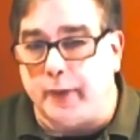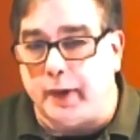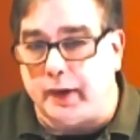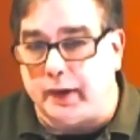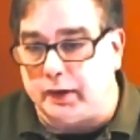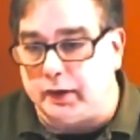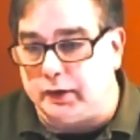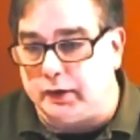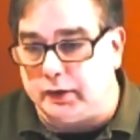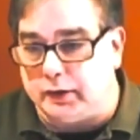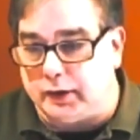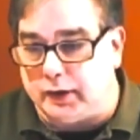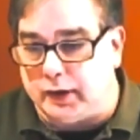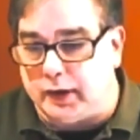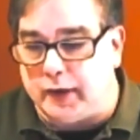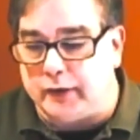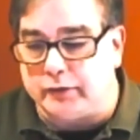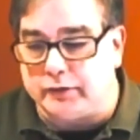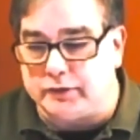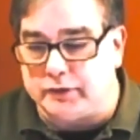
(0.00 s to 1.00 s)
but
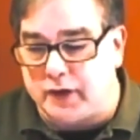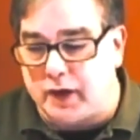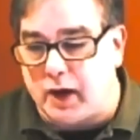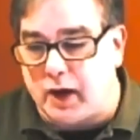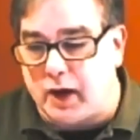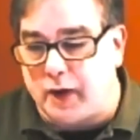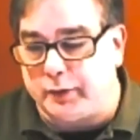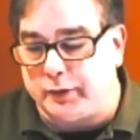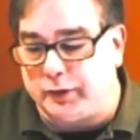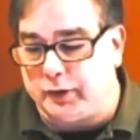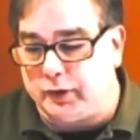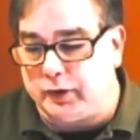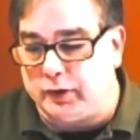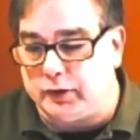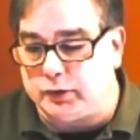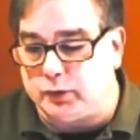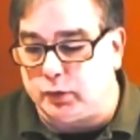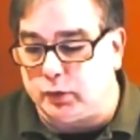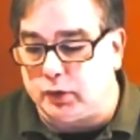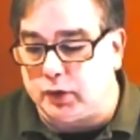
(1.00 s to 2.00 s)
the interesting
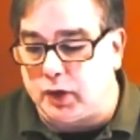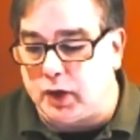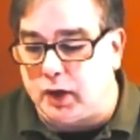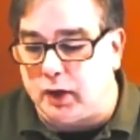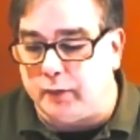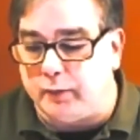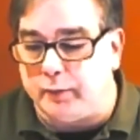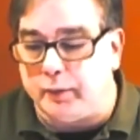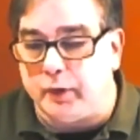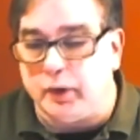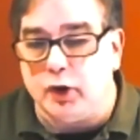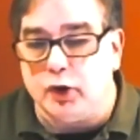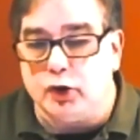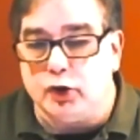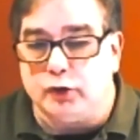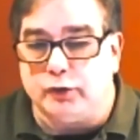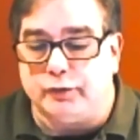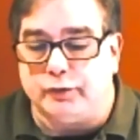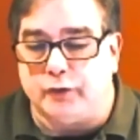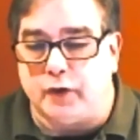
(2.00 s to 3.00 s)
opportunities will come
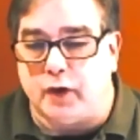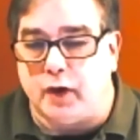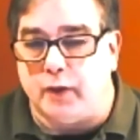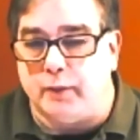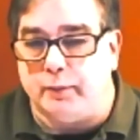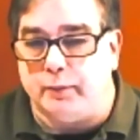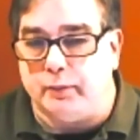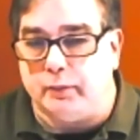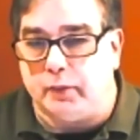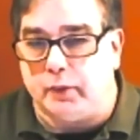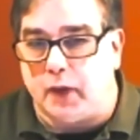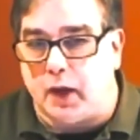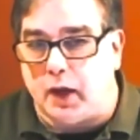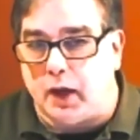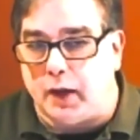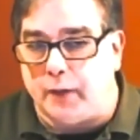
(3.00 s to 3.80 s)
from